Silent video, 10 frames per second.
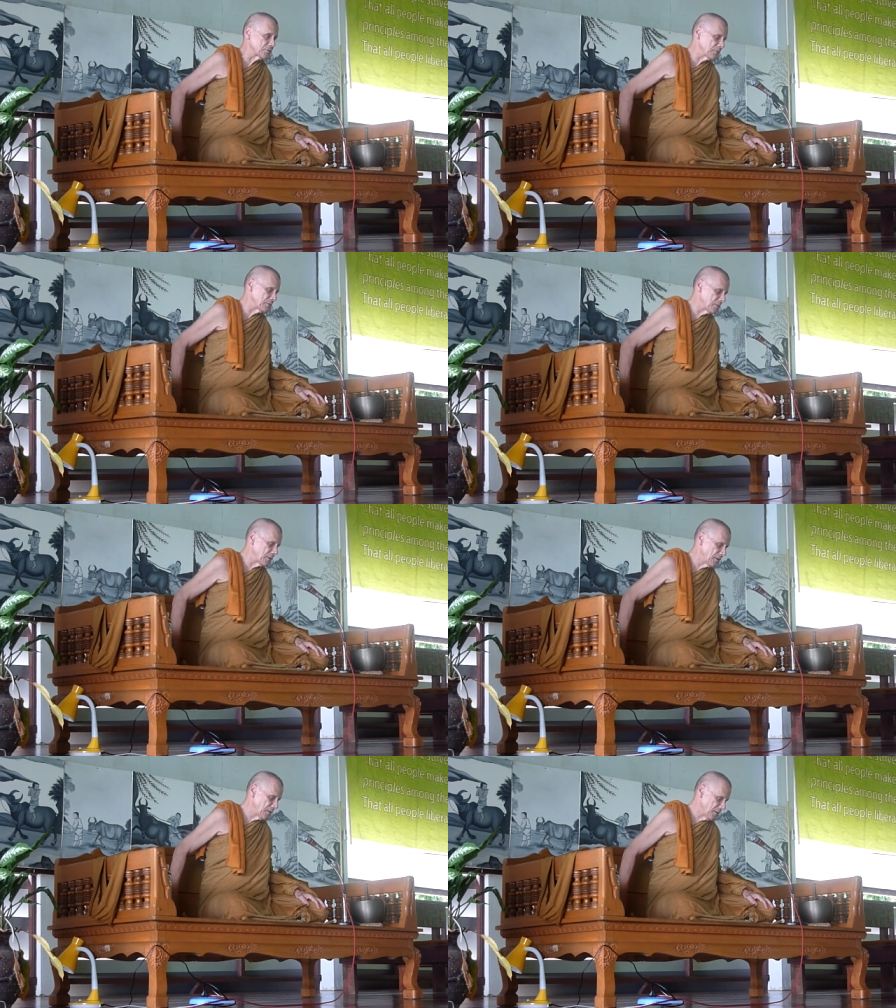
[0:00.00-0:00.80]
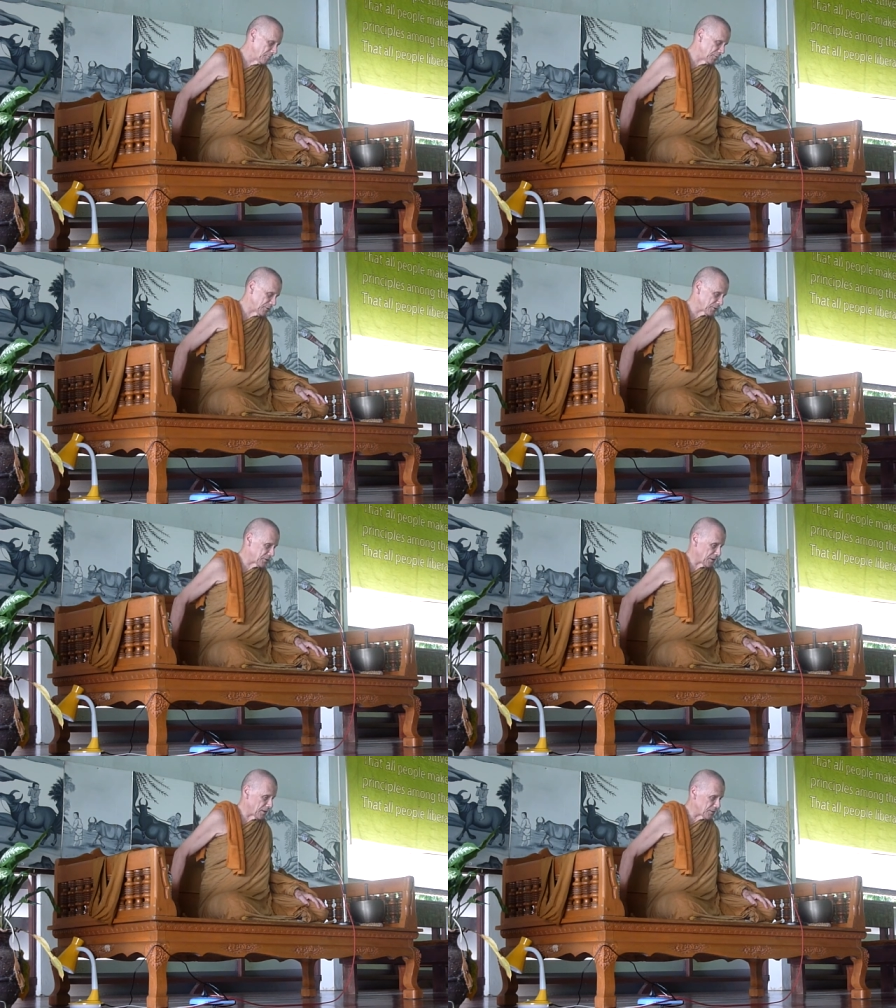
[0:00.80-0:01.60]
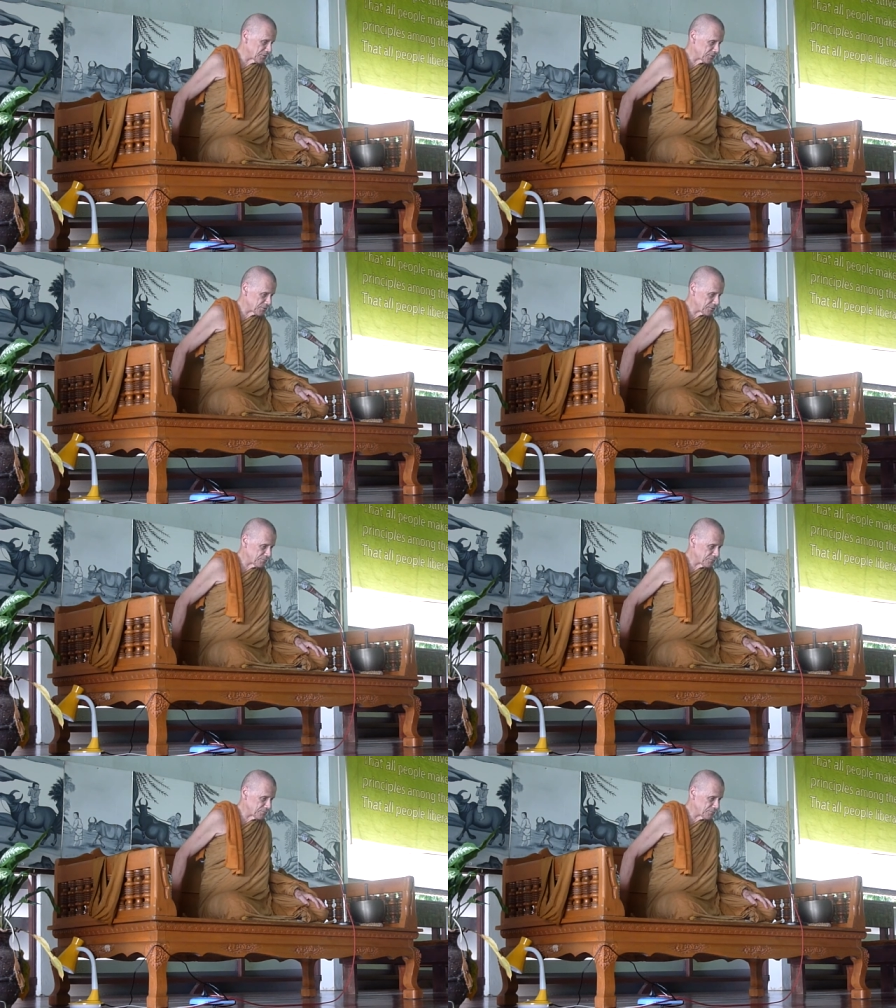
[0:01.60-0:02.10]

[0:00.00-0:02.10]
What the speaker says: to build cars.